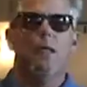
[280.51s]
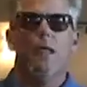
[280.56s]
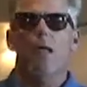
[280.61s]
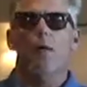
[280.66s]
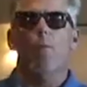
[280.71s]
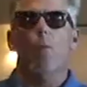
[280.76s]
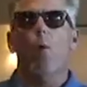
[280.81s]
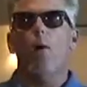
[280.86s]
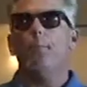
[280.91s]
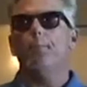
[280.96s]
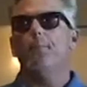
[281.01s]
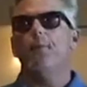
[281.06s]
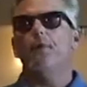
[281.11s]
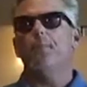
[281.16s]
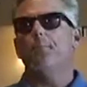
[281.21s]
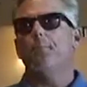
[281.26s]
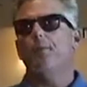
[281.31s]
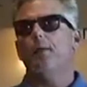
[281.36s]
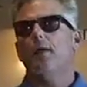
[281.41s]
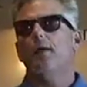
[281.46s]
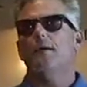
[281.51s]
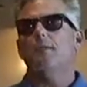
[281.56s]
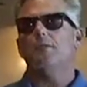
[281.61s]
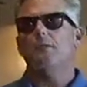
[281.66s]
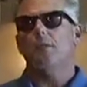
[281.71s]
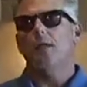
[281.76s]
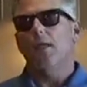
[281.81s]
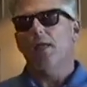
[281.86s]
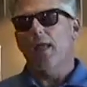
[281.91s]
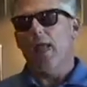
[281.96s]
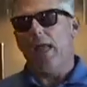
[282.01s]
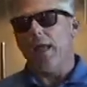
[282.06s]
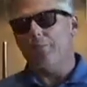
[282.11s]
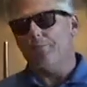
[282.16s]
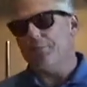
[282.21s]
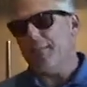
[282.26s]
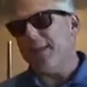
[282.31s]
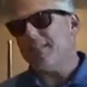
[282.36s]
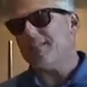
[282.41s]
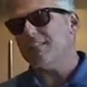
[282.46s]
And what better place
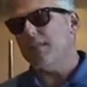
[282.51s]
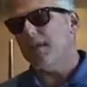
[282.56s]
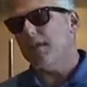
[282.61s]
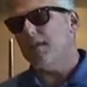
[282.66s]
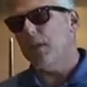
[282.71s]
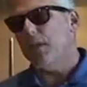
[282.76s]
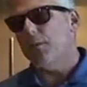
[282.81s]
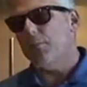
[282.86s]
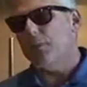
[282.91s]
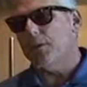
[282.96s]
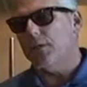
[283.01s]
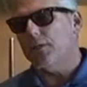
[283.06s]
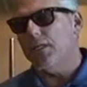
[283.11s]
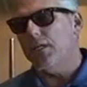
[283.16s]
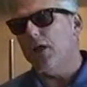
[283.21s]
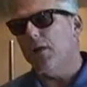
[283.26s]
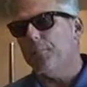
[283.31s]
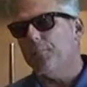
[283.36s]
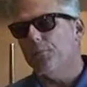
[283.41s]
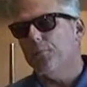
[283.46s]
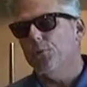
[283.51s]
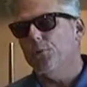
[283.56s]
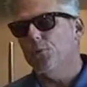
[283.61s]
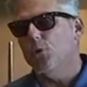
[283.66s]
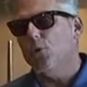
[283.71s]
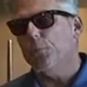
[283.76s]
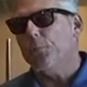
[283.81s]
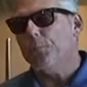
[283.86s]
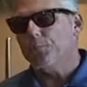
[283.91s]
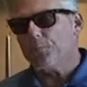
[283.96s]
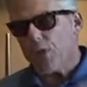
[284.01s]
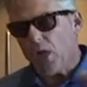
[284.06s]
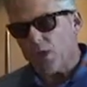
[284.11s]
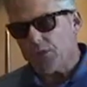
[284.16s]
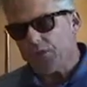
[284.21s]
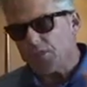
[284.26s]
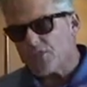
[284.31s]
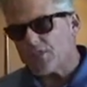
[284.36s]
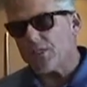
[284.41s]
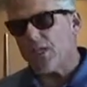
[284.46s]
at Bayside Auburn in the upper room on
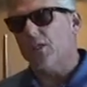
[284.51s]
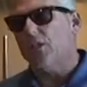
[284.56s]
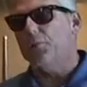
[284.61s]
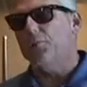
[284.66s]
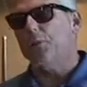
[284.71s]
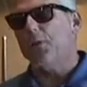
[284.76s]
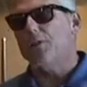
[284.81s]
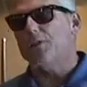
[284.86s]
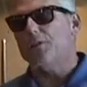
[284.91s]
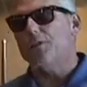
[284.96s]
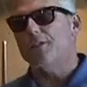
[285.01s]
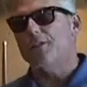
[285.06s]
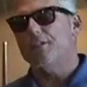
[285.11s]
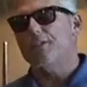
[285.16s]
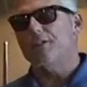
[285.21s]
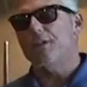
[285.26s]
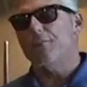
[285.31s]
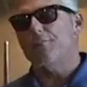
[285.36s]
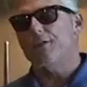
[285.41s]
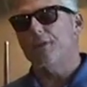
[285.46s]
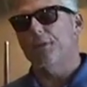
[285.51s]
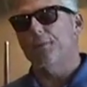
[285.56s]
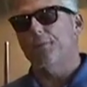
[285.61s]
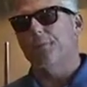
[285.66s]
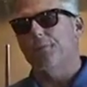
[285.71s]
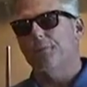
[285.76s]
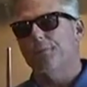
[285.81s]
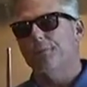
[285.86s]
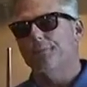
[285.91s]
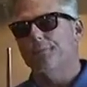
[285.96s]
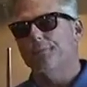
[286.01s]
the celebration in September.